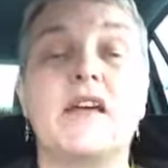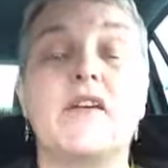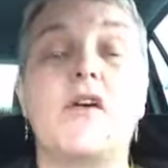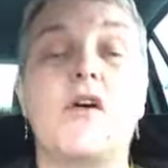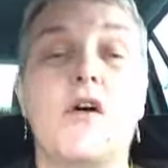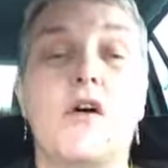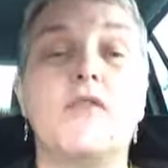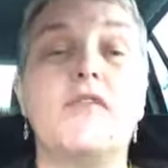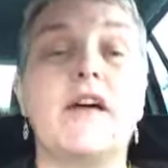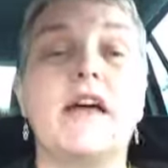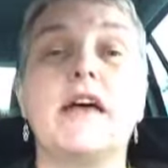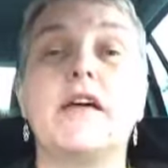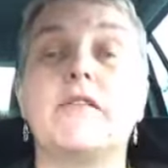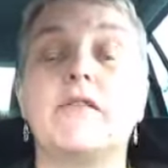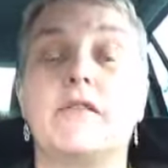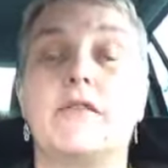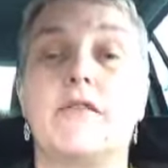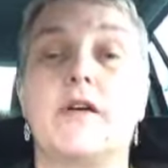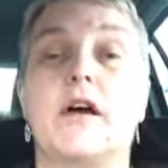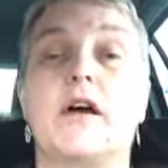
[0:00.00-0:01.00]
of it
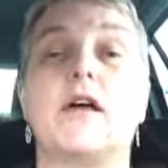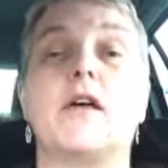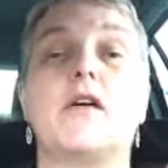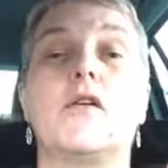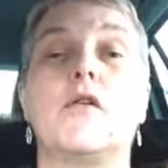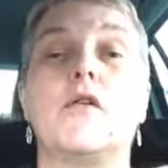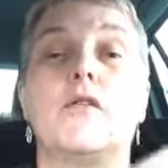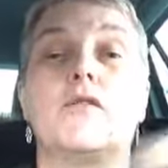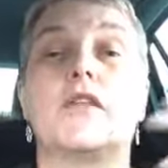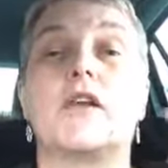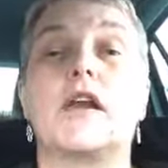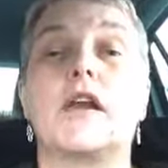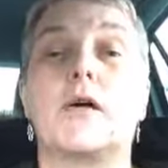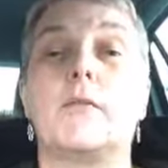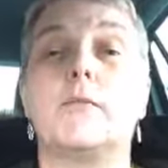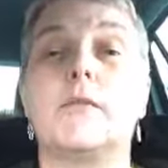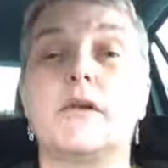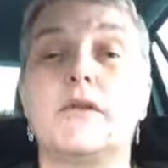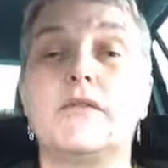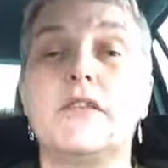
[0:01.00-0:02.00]
for over a
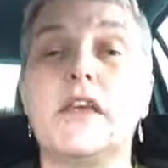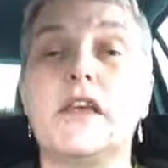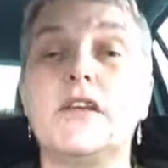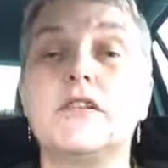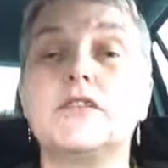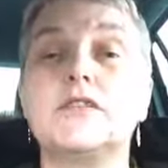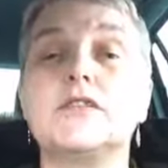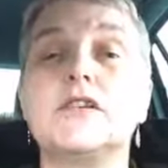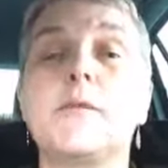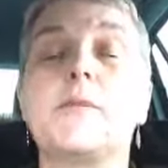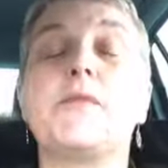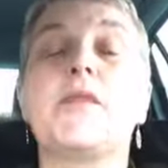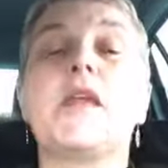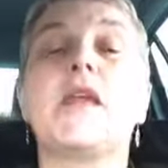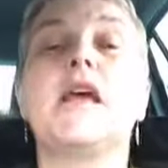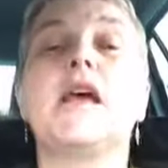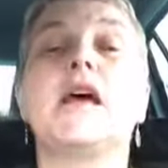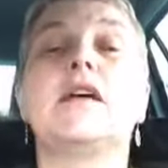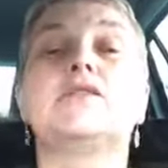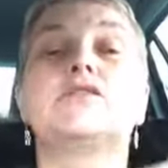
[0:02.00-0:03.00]
number of years.
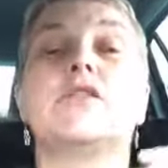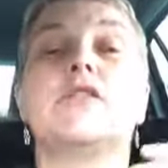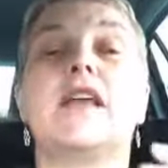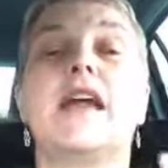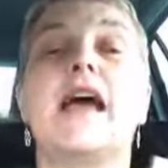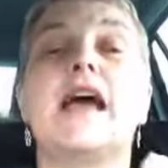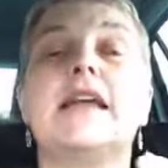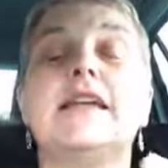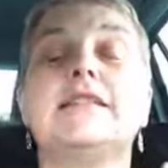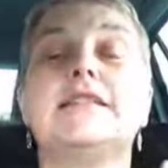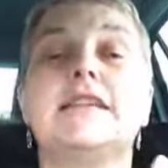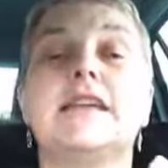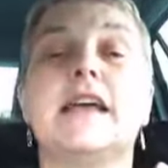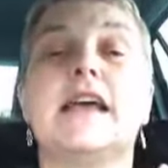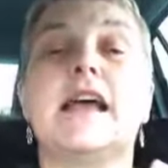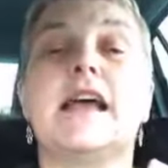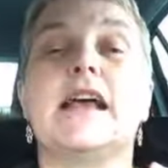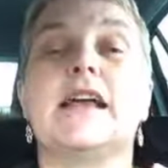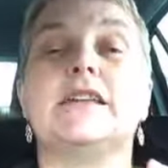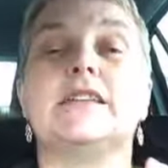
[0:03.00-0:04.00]
So the
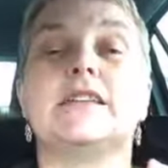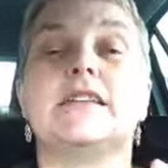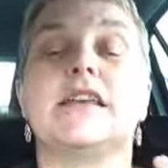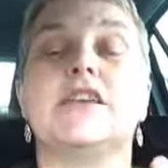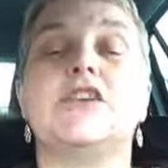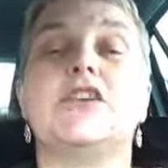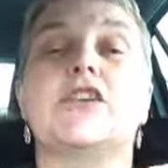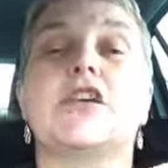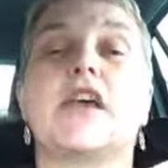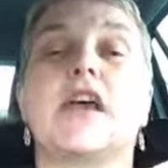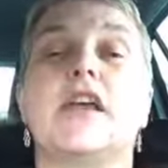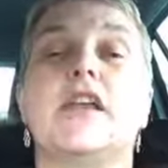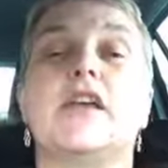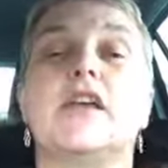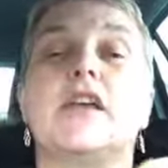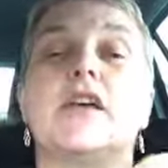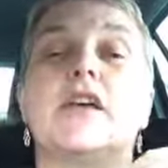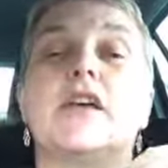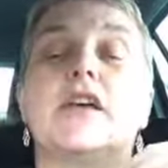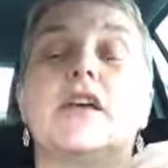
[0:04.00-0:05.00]
idea is that you
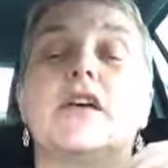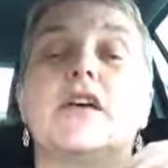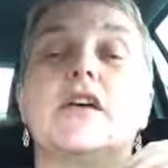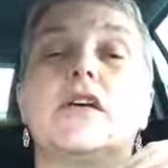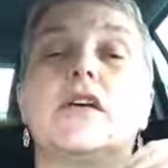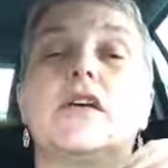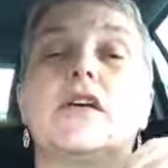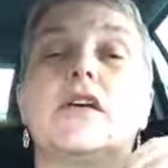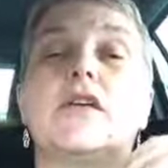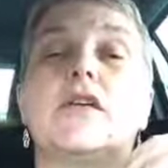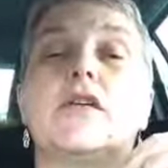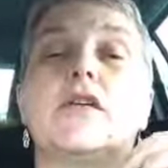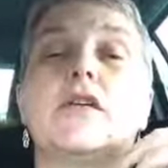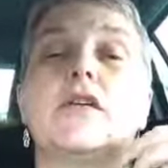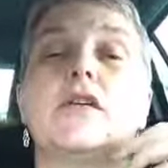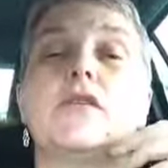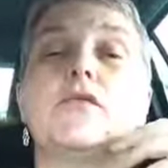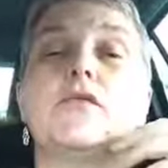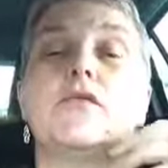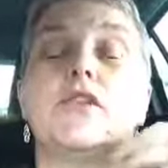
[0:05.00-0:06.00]
can
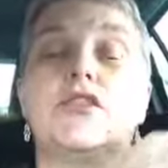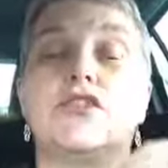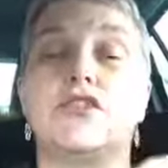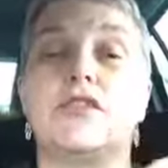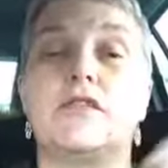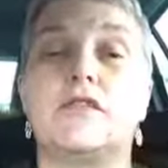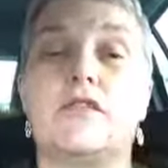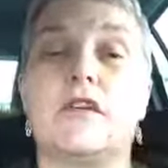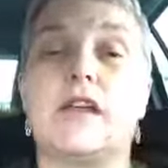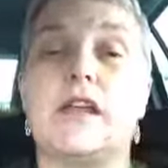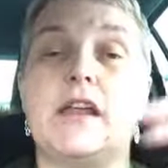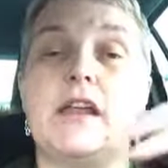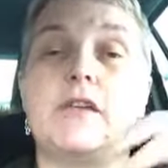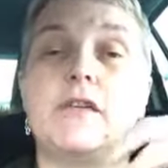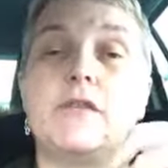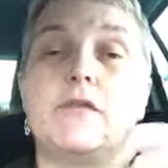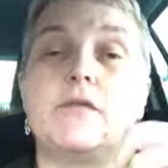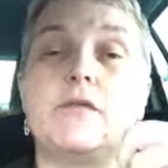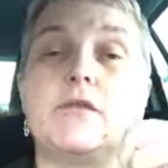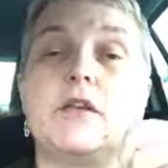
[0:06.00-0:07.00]

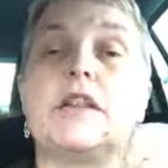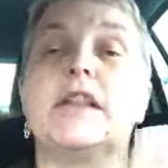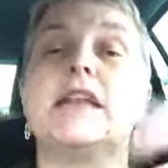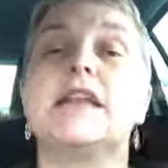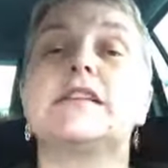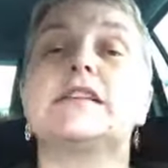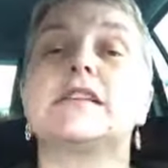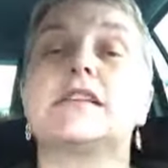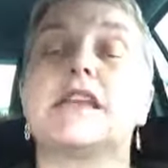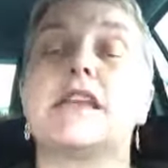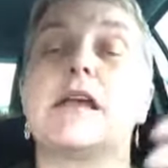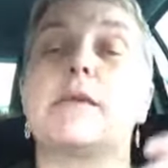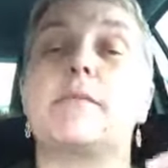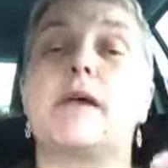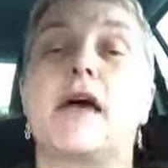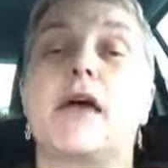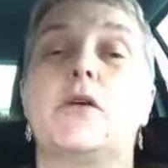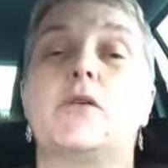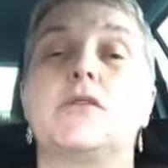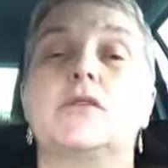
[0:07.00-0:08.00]
release the
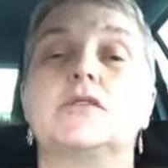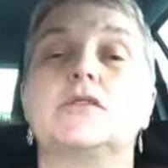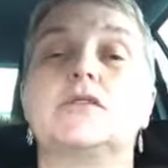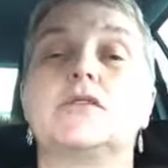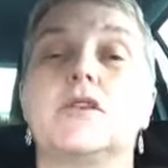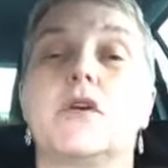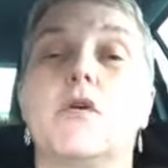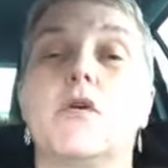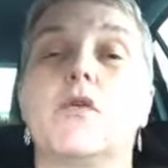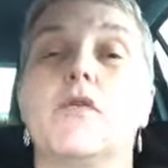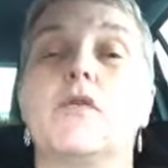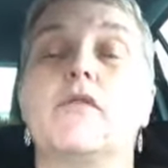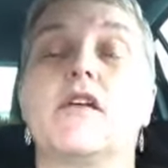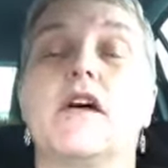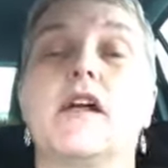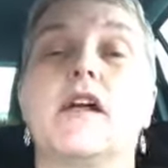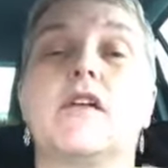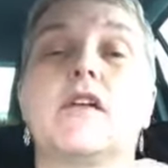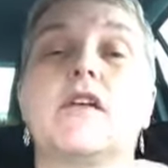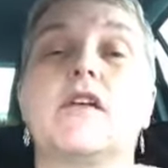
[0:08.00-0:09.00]
amounts
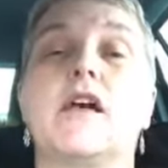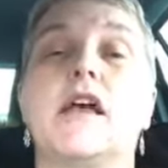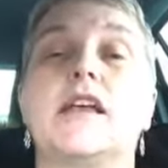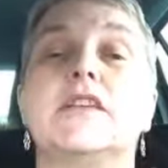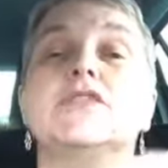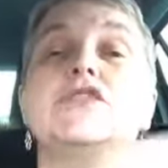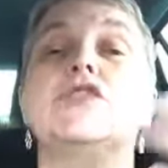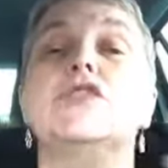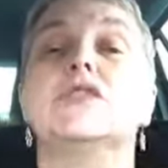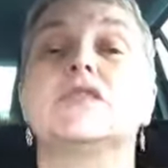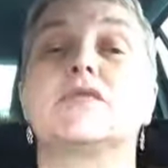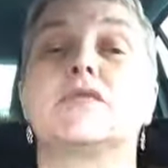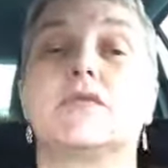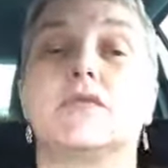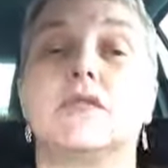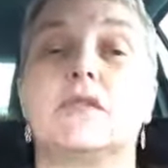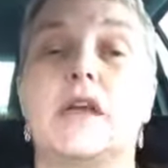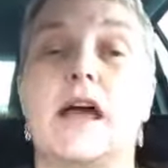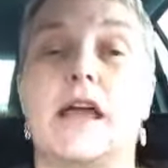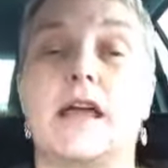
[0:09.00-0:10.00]
over its
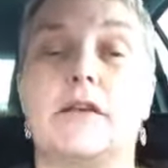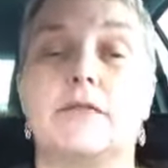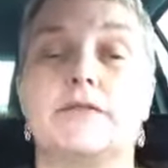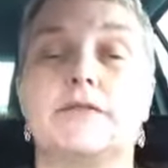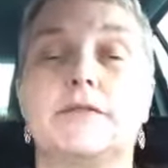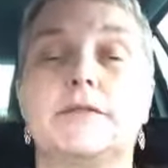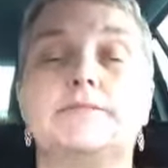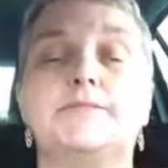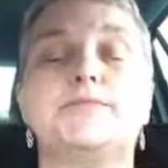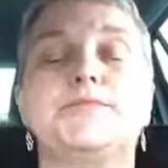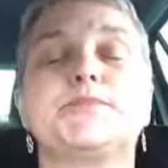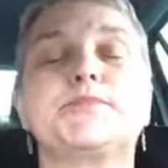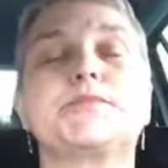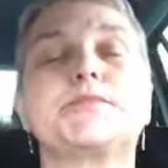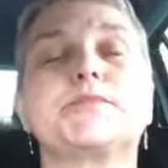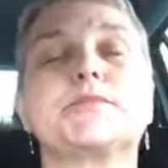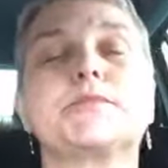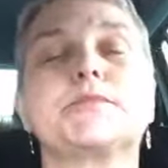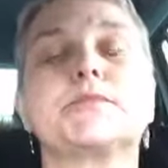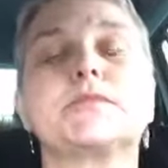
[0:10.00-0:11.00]
useful life.
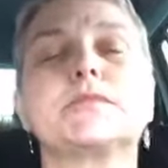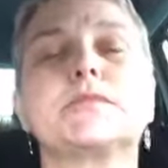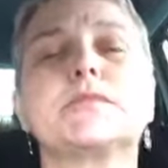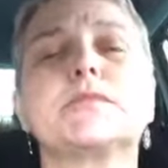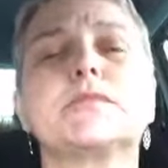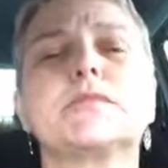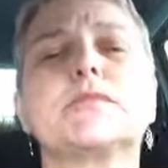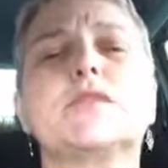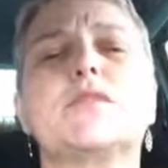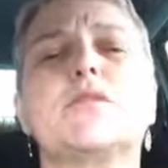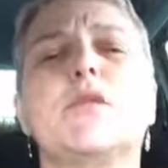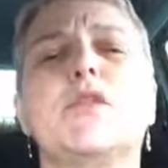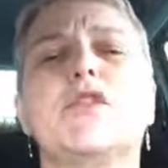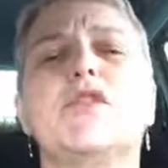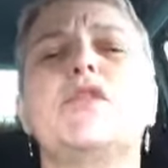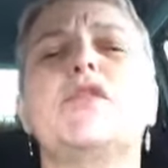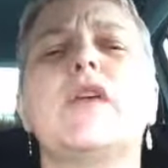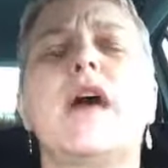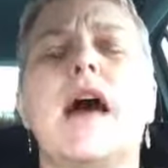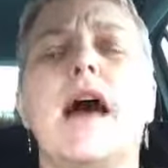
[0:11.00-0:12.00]
We
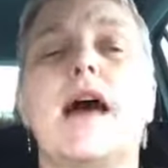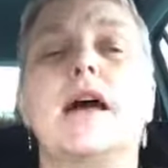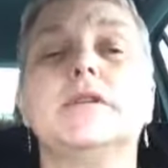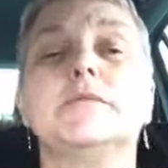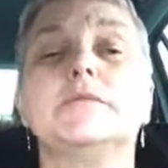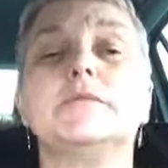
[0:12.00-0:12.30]
do that